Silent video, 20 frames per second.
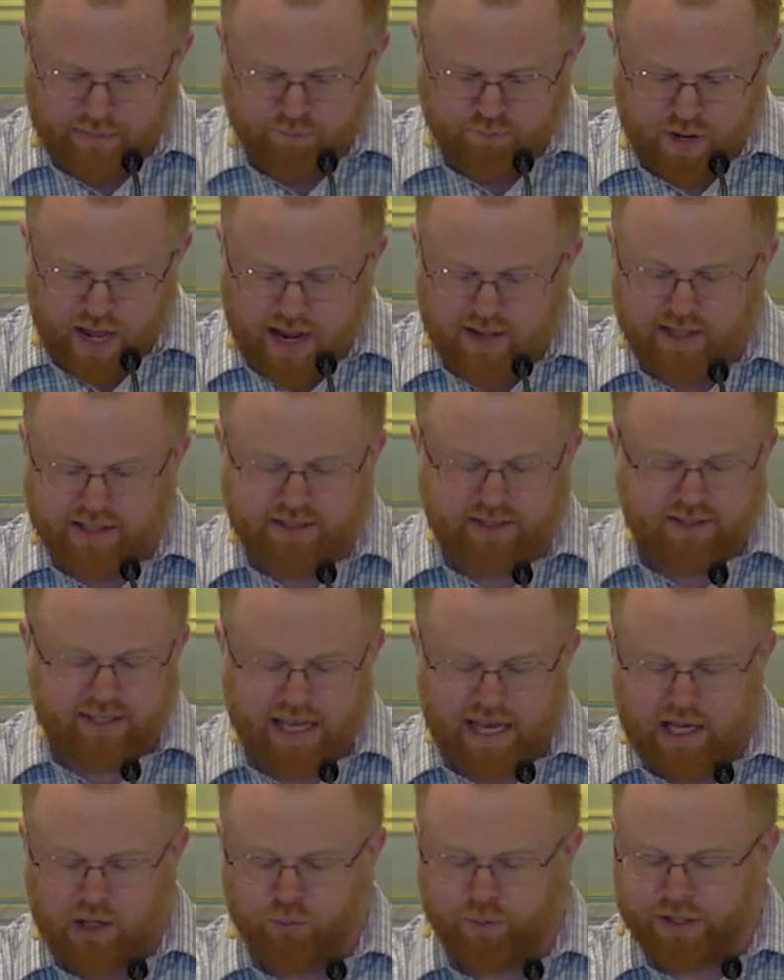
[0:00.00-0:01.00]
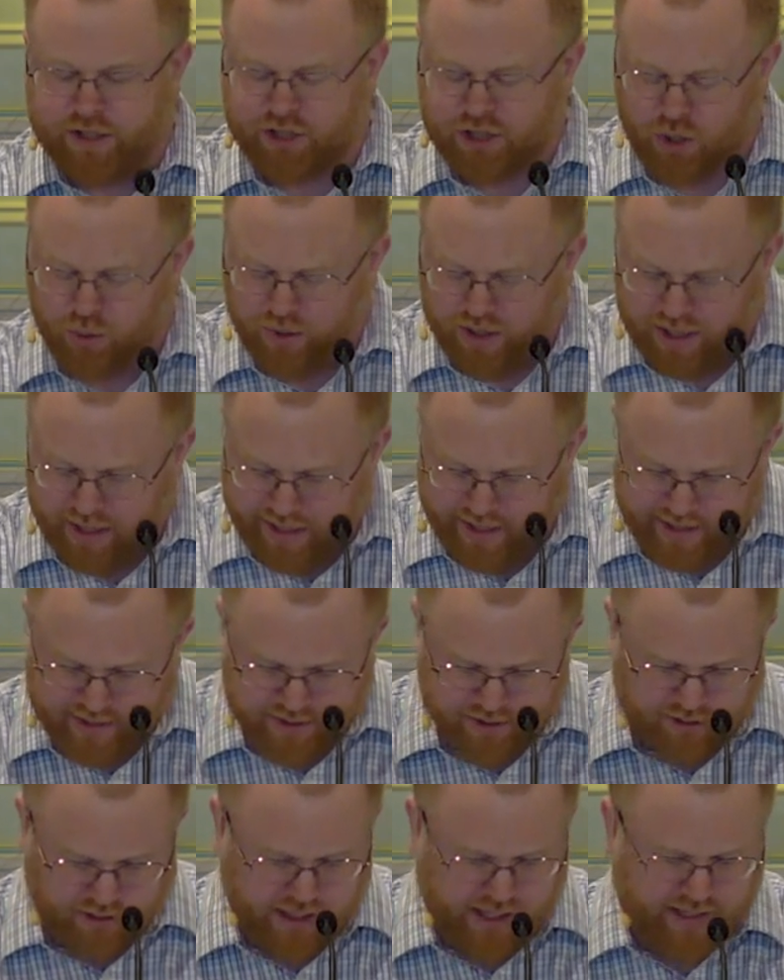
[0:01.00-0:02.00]
and the sin which so
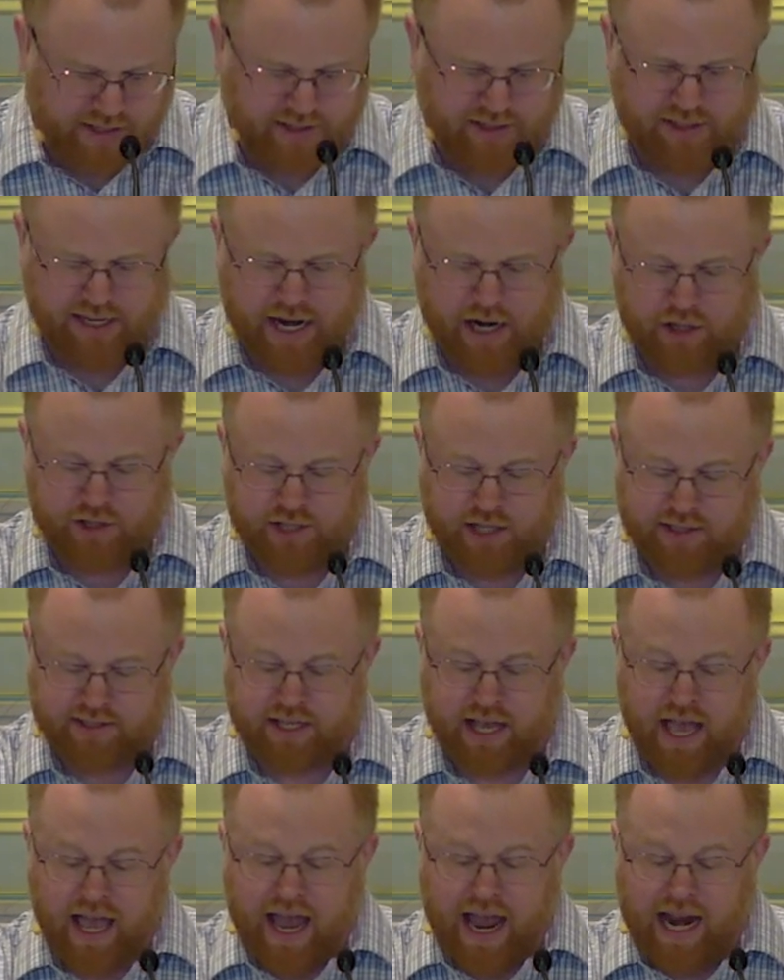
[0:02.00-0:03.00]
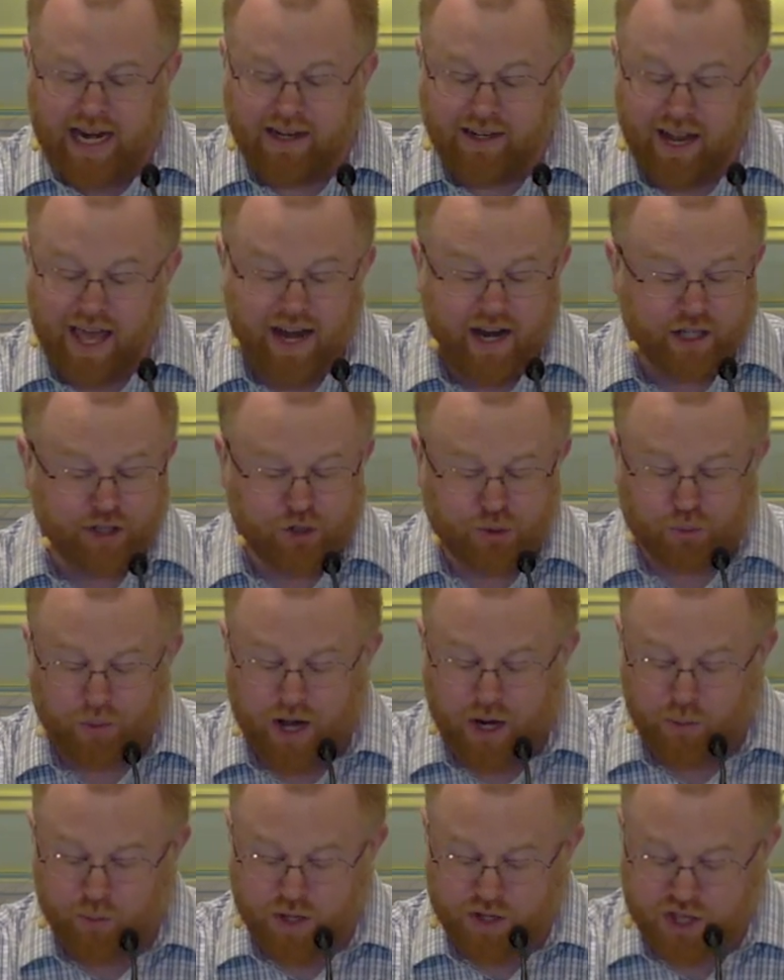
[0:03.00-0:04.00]
easily ensnares us, and let us
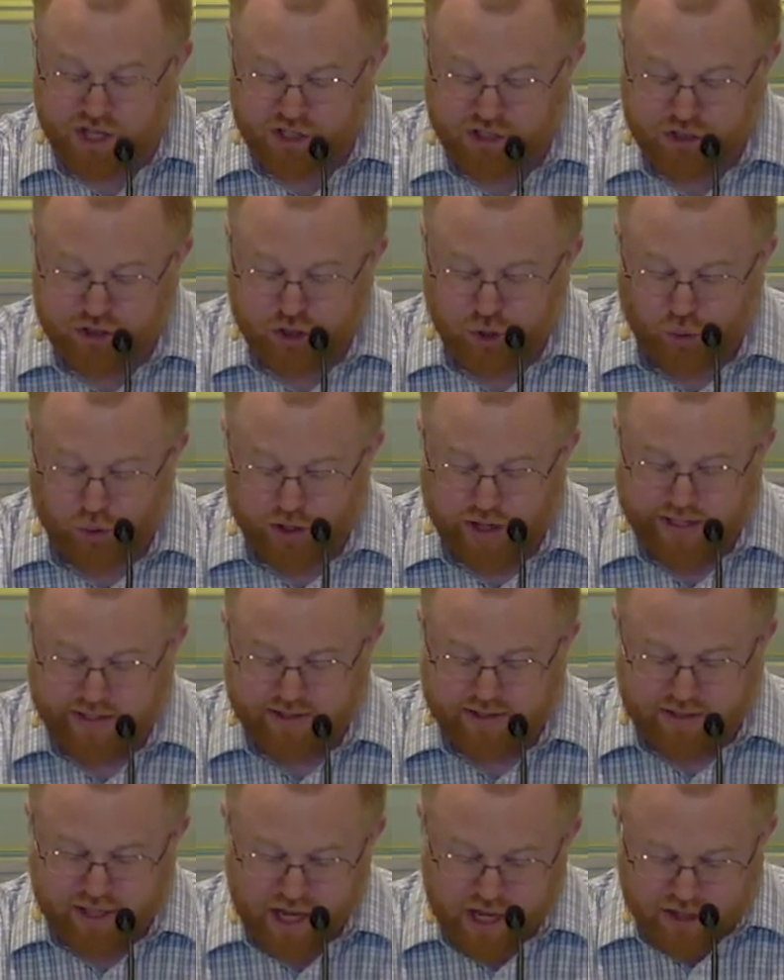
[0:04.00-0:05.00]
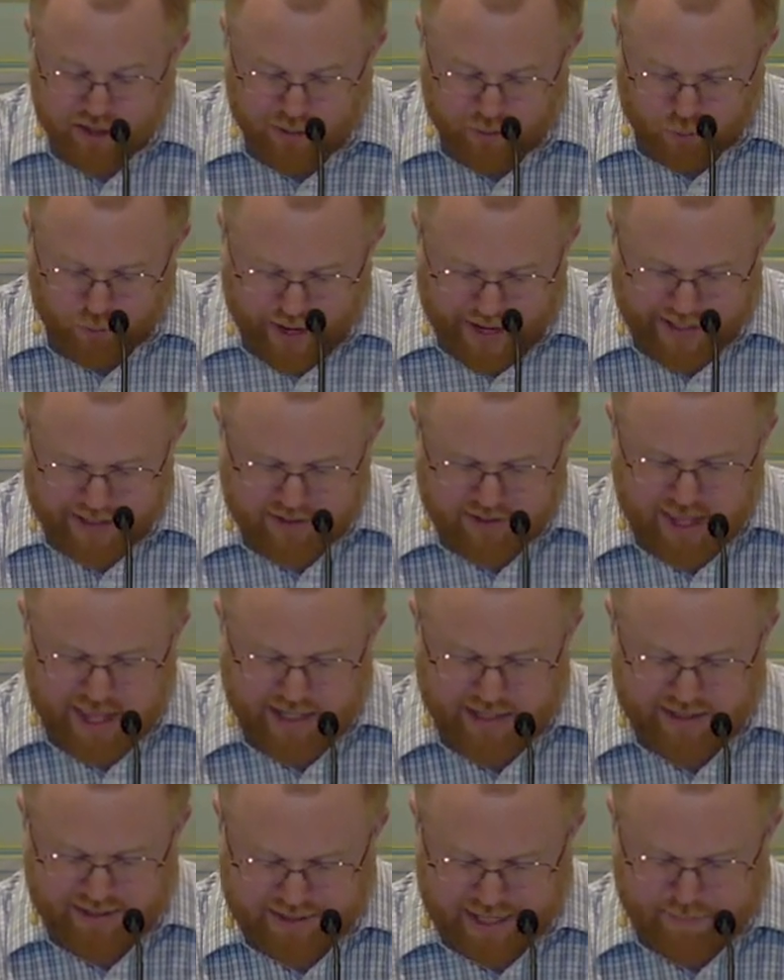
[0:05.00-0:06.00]
run with endurance the race that
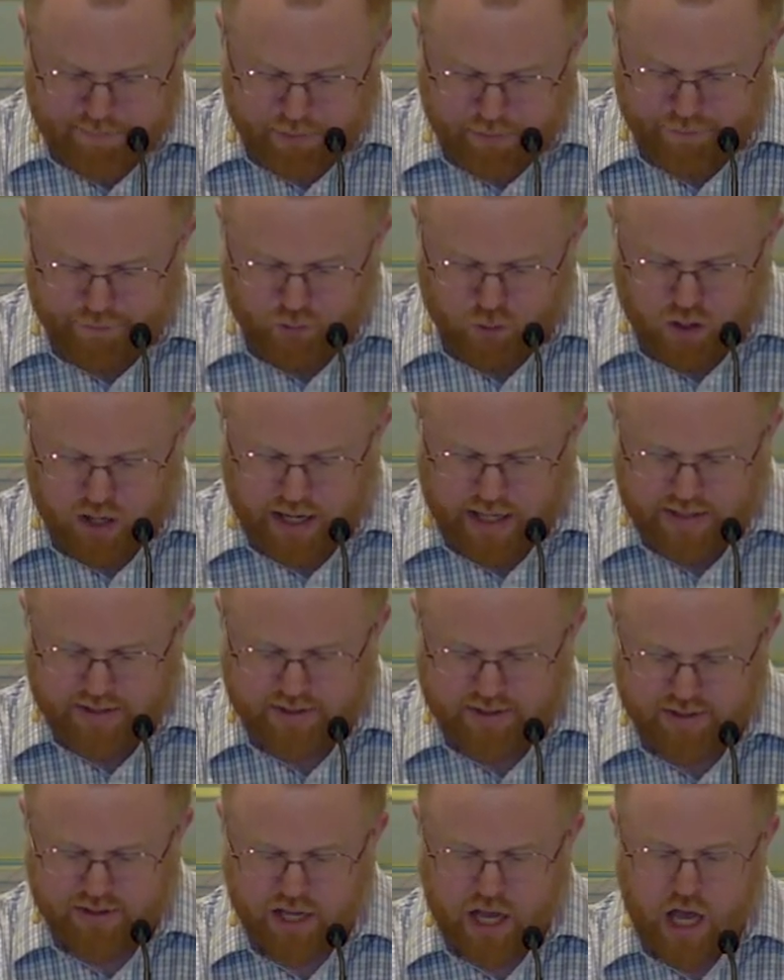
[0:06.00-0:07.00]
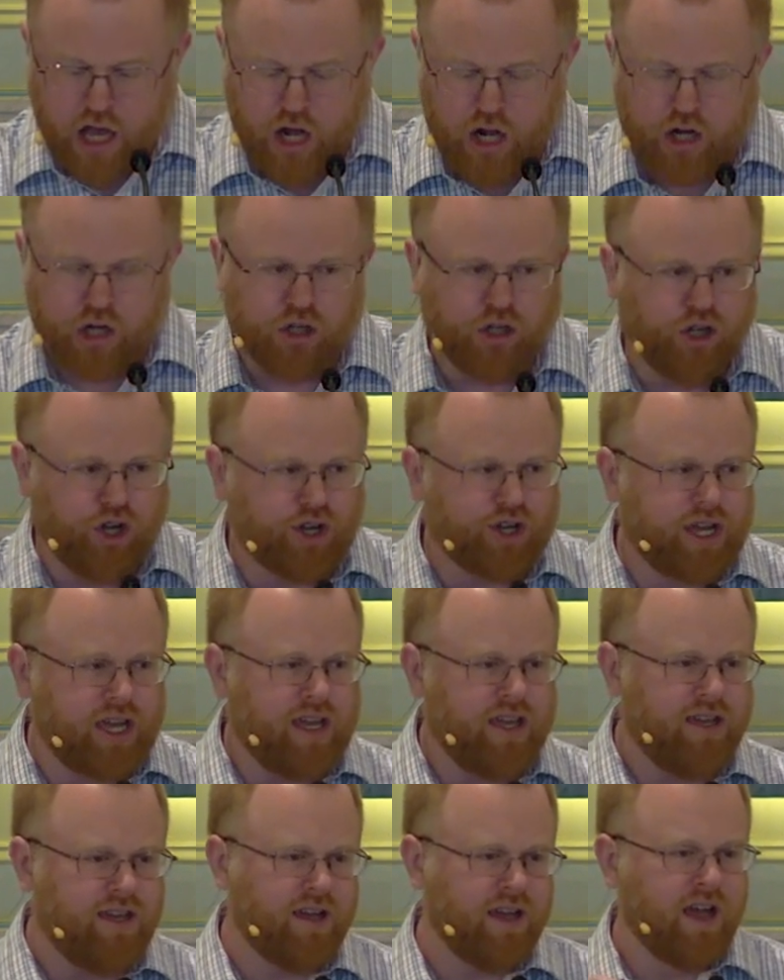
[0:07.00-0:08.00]
is set before us,
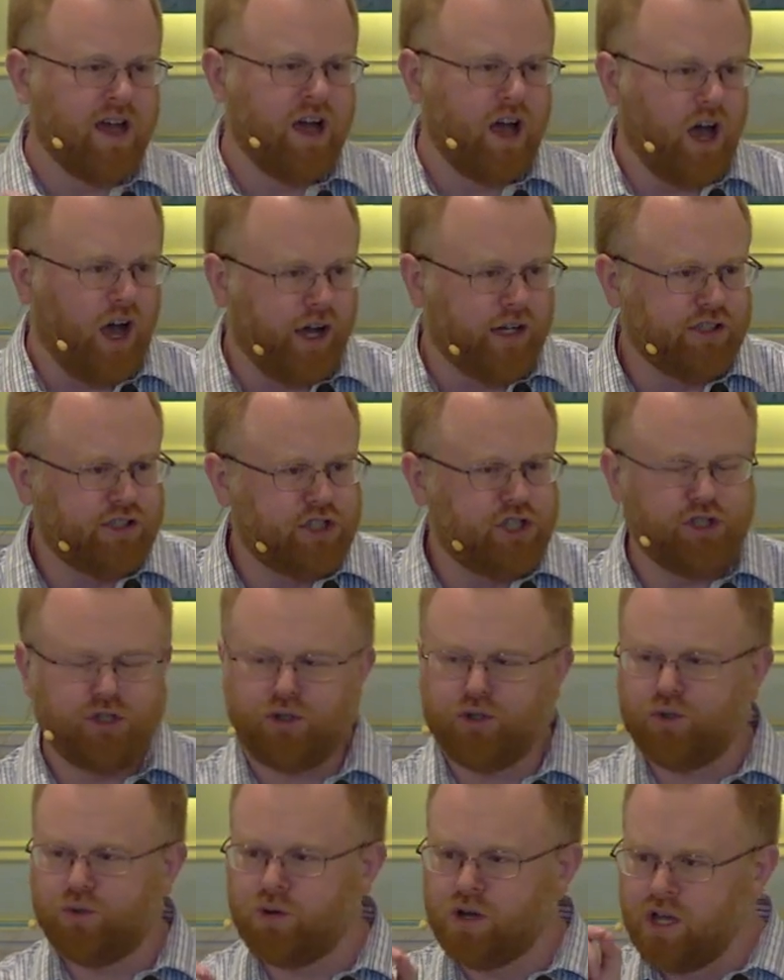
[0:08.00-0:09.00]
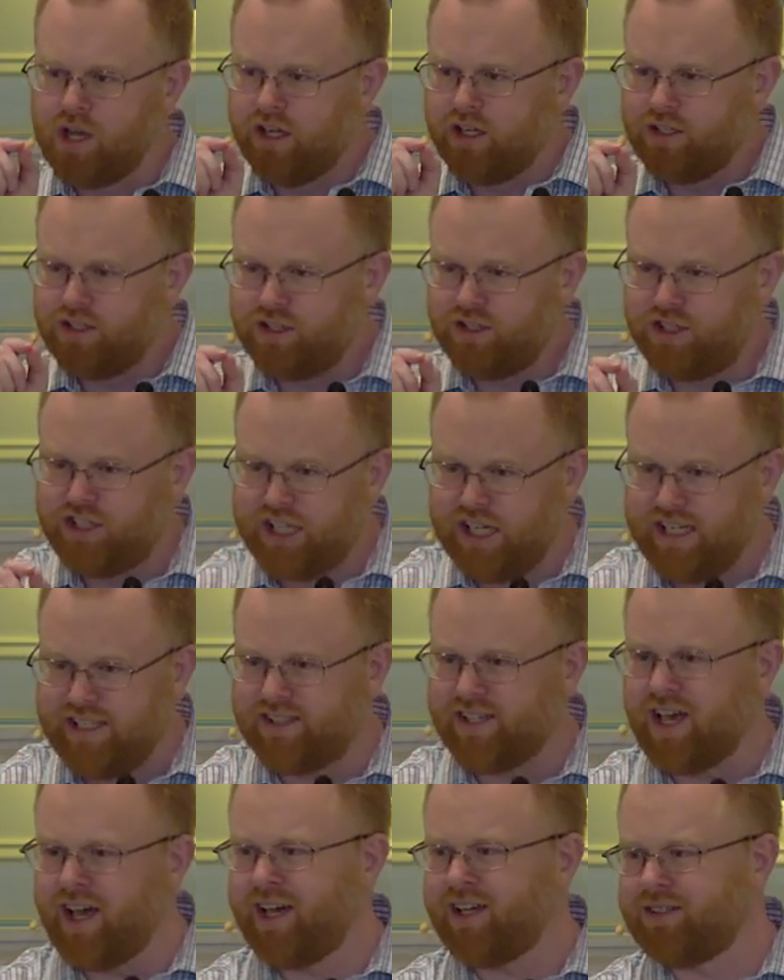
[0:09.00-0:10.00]
looking unto
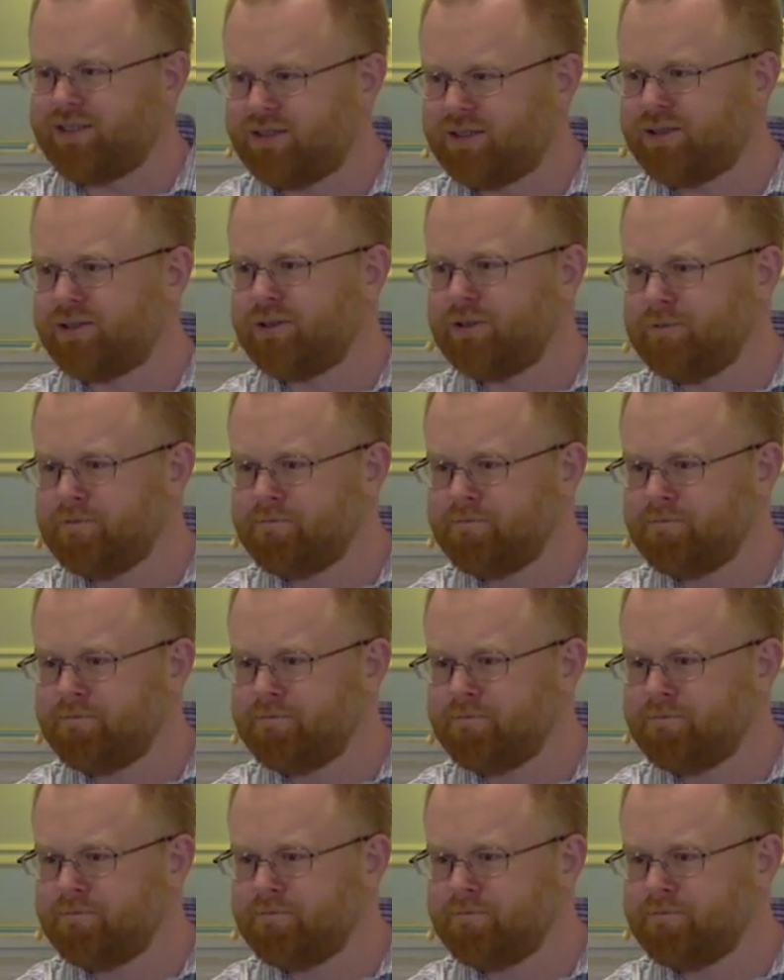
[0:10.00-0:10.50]
Jesus.